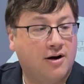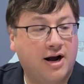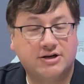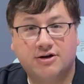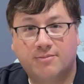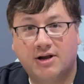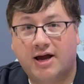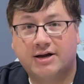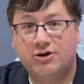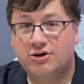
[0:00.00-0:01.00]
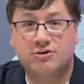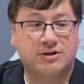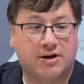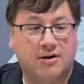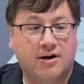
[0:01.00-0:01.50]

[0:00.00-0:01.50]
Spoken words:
I actually have been liking and using it.